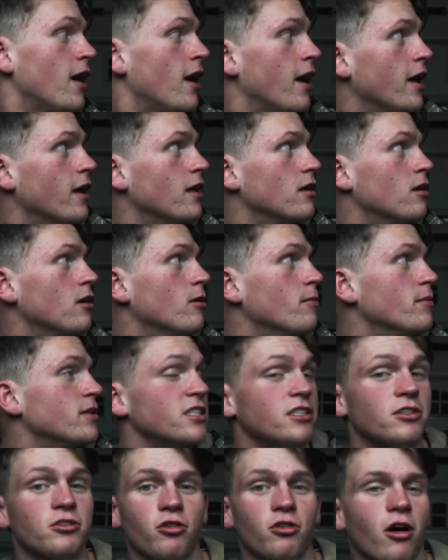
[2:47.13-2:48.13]
and it's
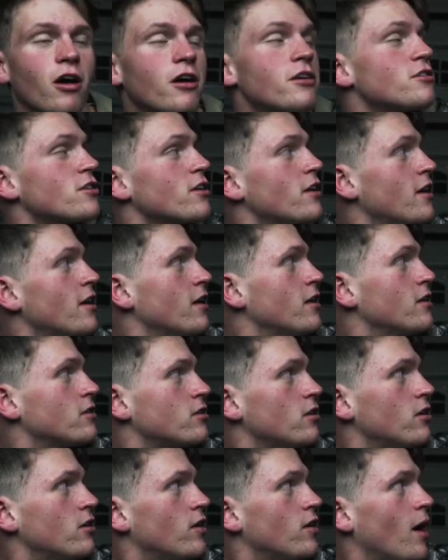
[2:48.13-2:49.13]
in the garage.
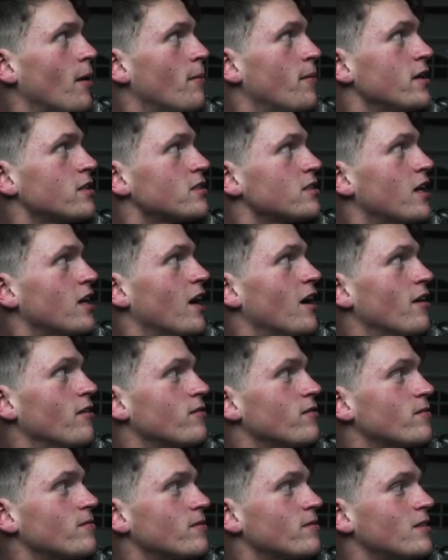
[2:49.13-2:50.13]
So I basically have